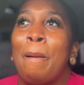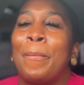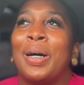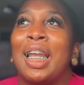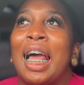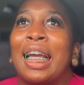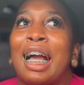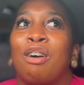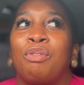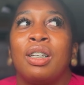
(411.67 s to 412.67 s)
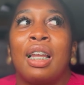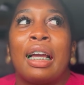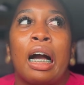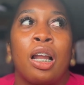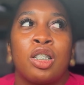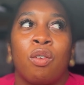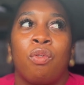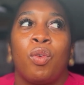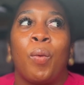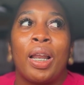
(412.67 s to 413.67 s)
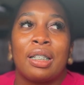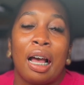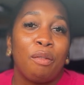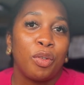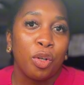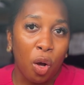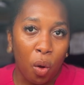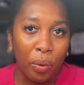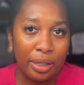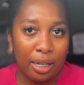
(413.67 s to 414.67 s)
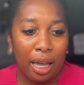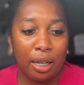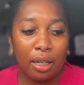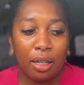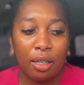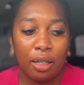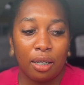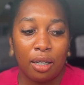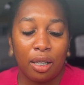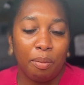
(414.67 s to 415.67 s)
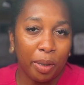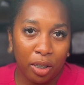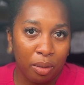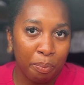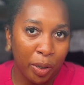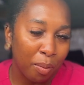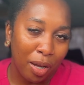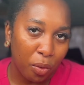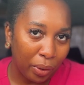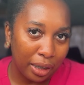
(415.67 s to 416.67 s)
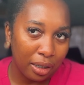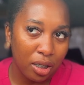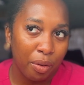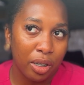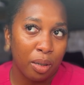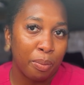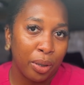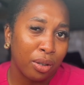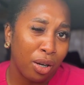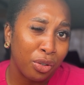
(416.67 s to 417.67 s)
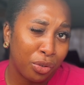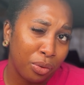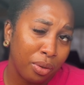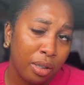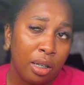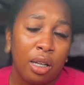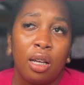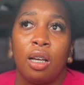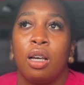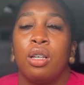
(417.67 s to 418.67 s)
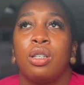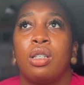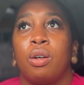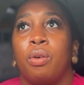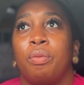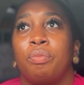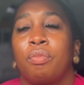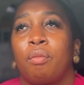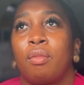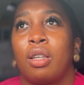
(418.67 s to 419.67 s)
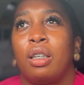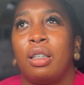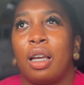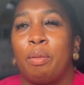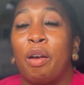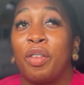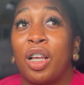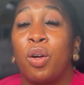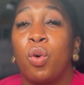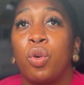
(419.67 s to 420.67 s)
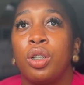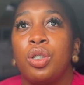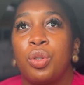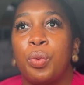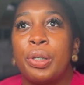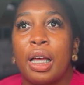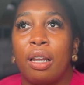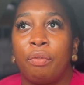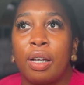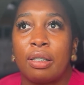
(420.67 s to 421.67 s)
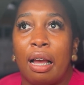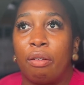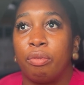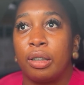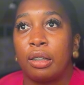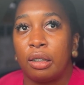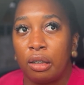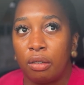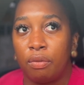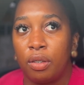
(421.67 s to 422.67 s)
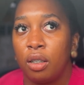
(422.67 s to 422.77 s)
But like, I feel like a lot of the weight that I have now is like the bigger man weight. It's not really the birth control. So yeah, but I feel like the only 2 side effects I've received